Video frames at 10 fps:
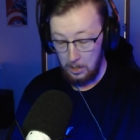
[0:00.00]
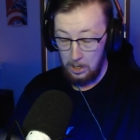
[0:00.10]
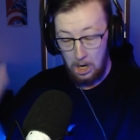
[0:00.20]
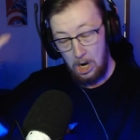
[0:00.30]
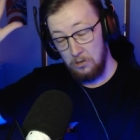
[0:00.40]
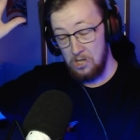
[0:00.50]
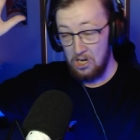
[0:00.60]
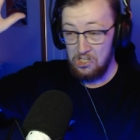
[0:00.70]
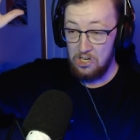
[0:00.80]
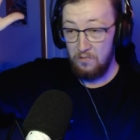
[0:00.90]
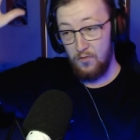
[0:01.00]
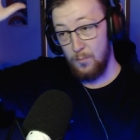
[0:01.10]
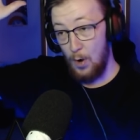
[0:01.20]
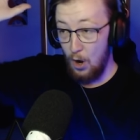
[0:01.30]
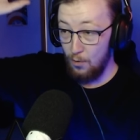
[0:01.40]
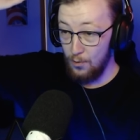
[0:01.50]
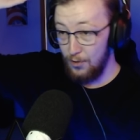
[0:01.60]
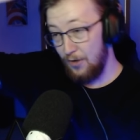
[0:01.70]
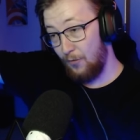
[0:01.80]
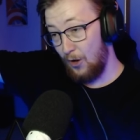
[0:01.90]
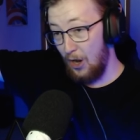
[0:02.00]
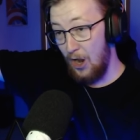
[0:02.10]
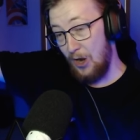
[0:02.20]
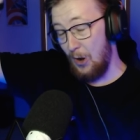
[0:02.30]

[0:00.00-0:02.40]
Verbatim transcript: Uh, I'd like to give some oral if I can.